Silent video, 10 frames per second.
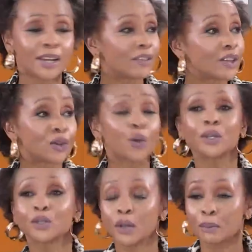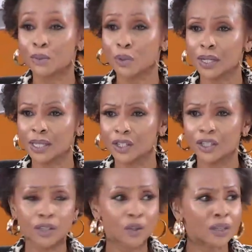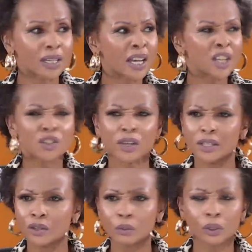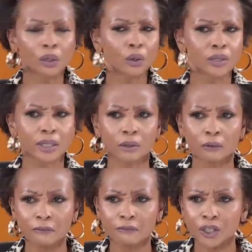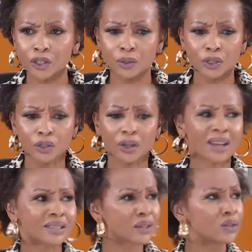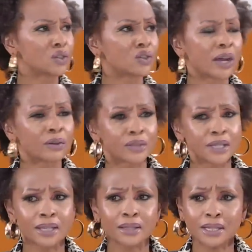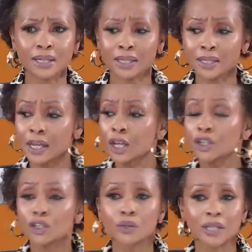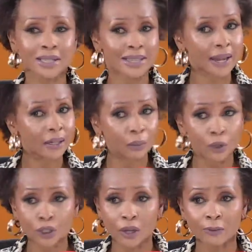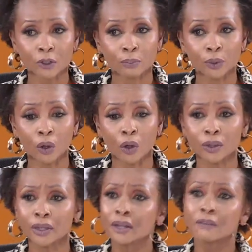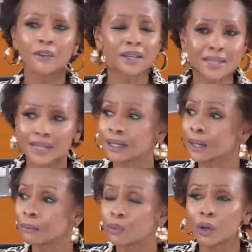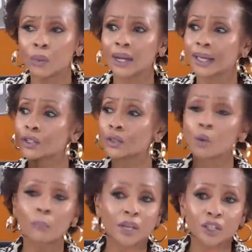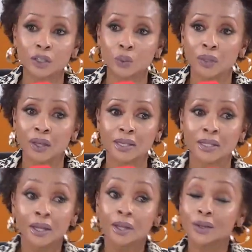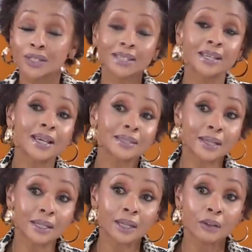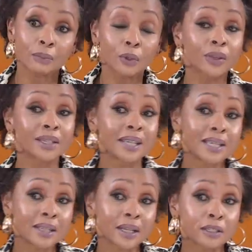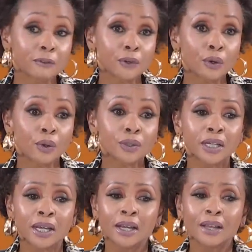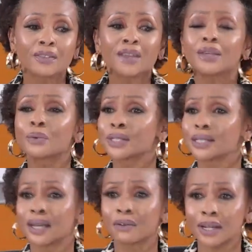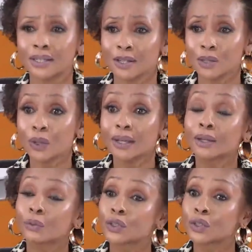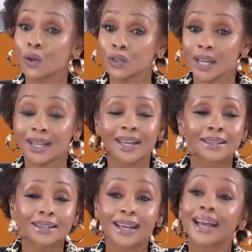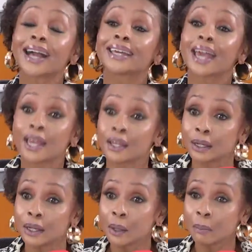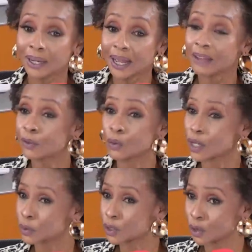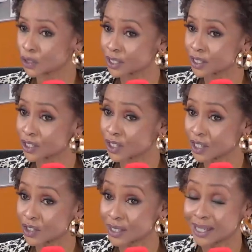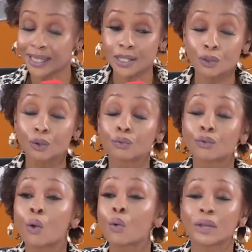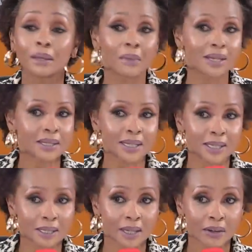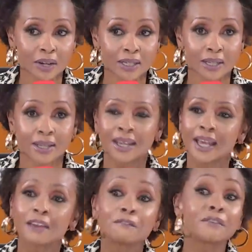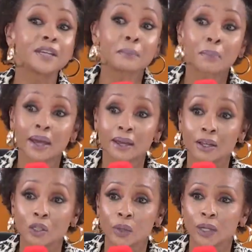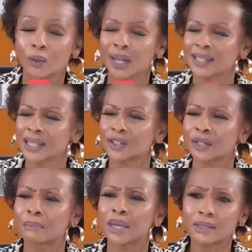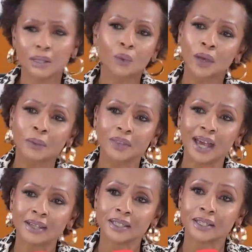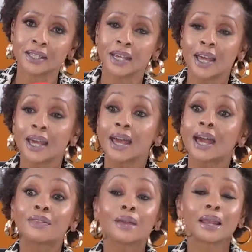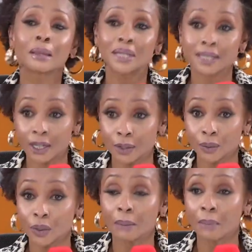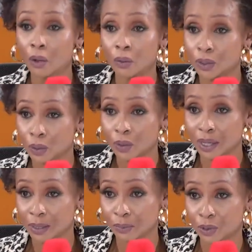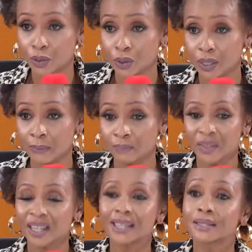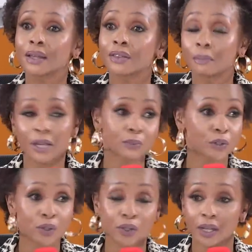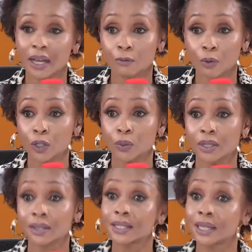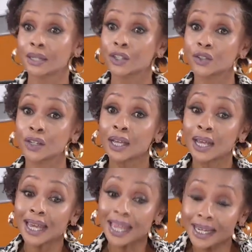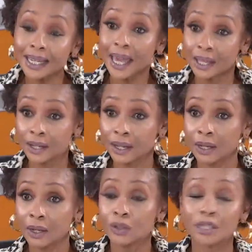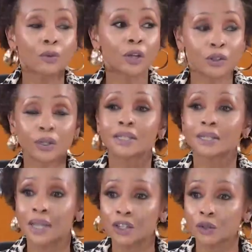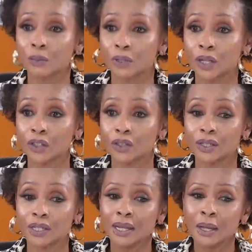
Then you go into Kambua's and she's not stressing you with clothes that don't fit you. She's not asking you to try on this and this and this. She knows exactly what you have to put on. Vanessa and Kambua were like so patient with us because yeah. there are days that are terrible. There are days that are difficult then there was the directors working with Tosh and again, but I haven't worked with Tosh since Changes, and he's grown immensely as a director. And Vini Mbaya as well, who has such an amazing way with actors. Mm. And let me tell you, Kamau wa Ndung'u as a producer, he's the best producer I've worked with in this Agreed. industry in Kenya because I've worked on international productions.